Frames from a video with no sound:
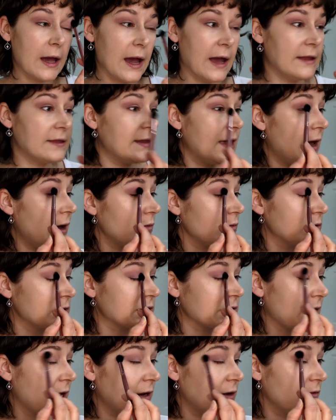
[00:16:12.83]
And that was
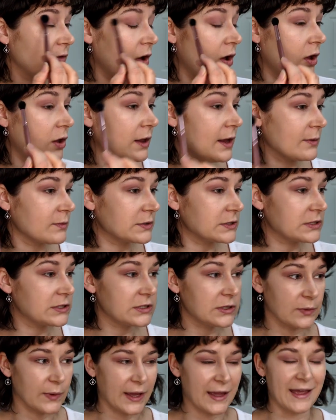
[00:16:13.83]
kind of all I was
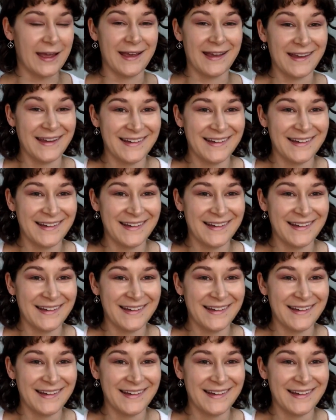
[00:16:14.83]
doing.